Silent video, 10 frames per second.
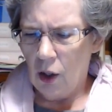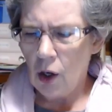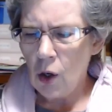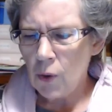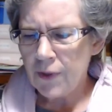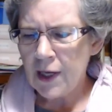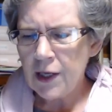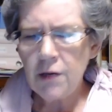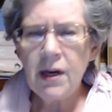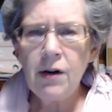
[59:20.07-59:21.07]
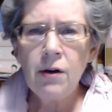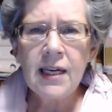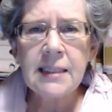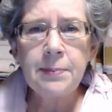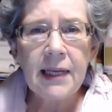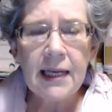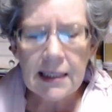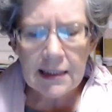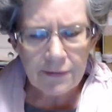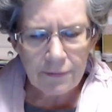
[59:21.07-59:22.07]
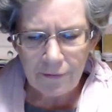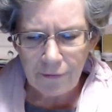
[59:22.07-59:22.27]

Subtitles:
Oh, thank you, Meryl. Yes, please.